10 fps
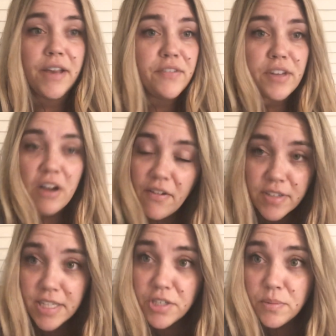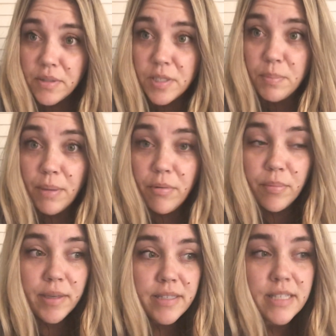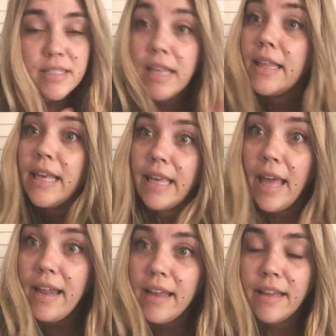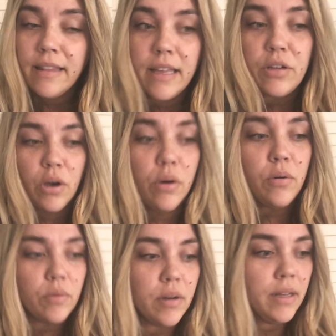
into conversation with these people, because it's like they get it, they know.